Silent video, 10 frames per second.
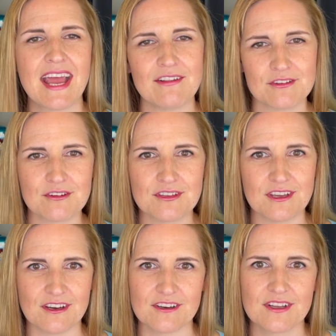calendar
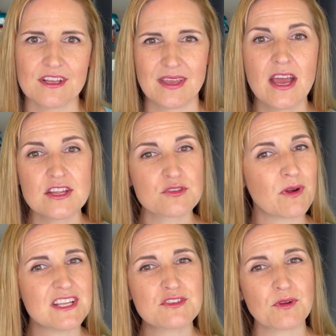year.
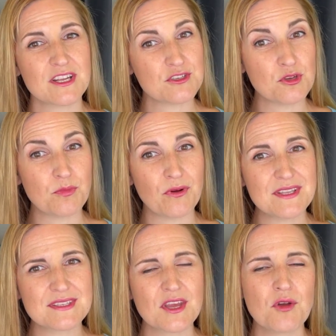2022
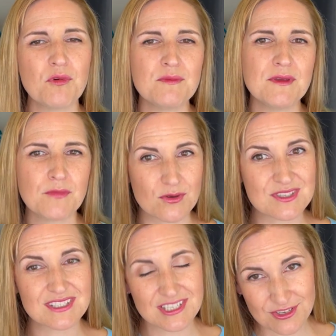points would be
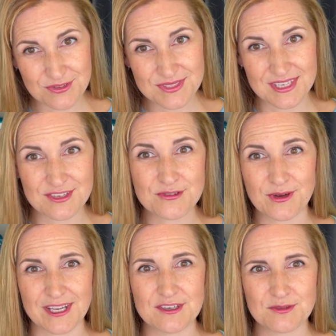mostly used in
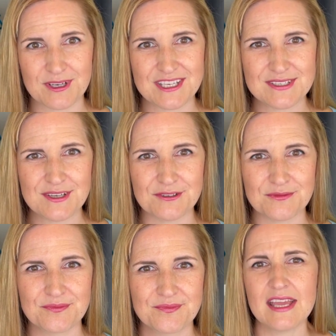2022.
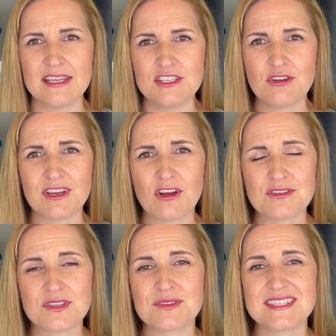You can
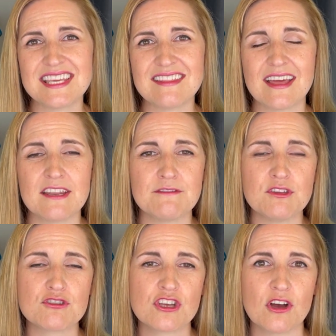also see that if
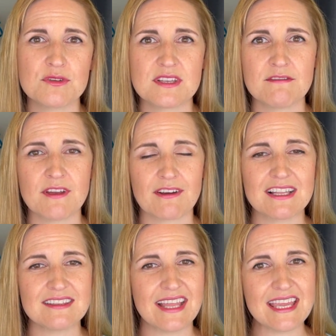you chose a very
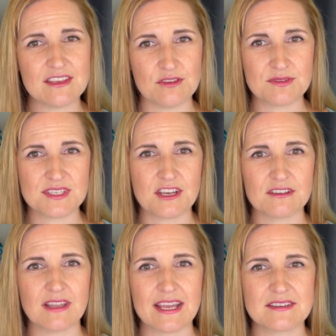late use
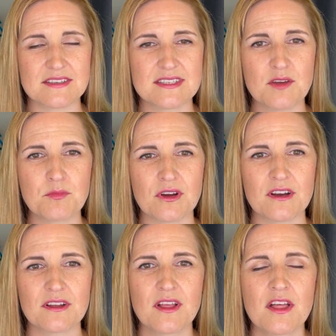year like
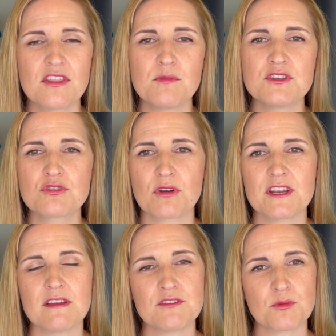December, the
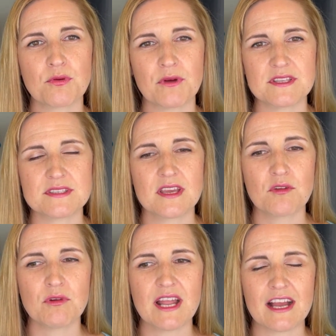majority of your points
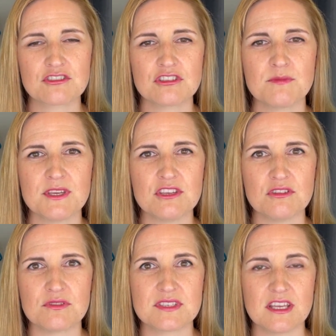would actually be
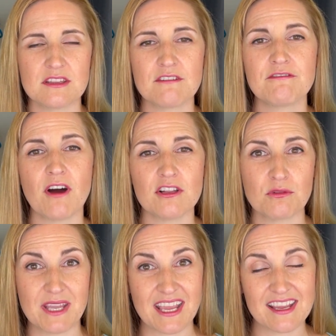used in the
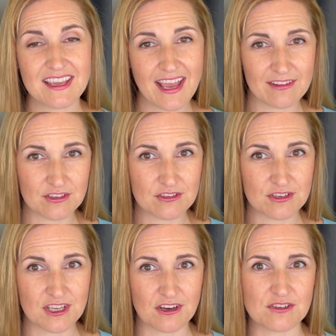following calendar
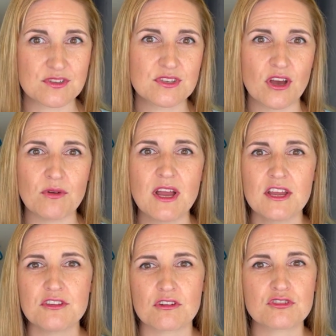year. So
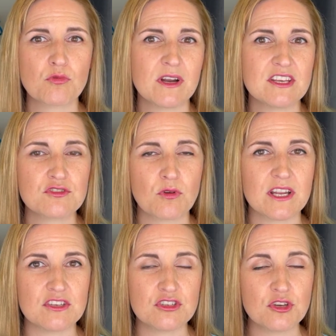your
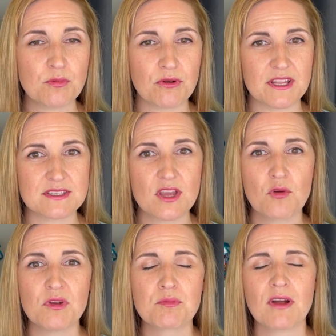2022 points
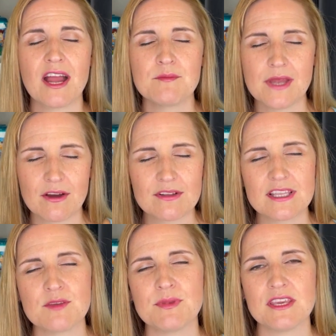would
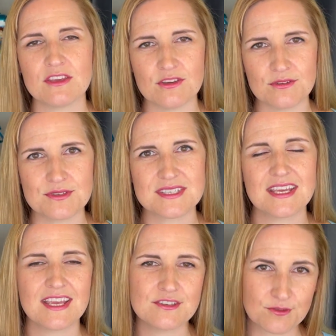primarily be
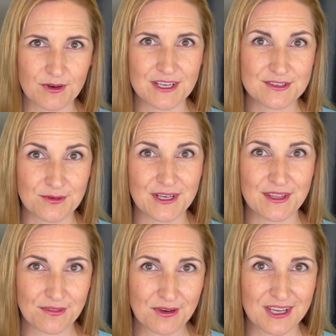used in
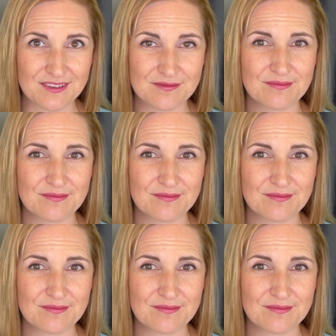2023.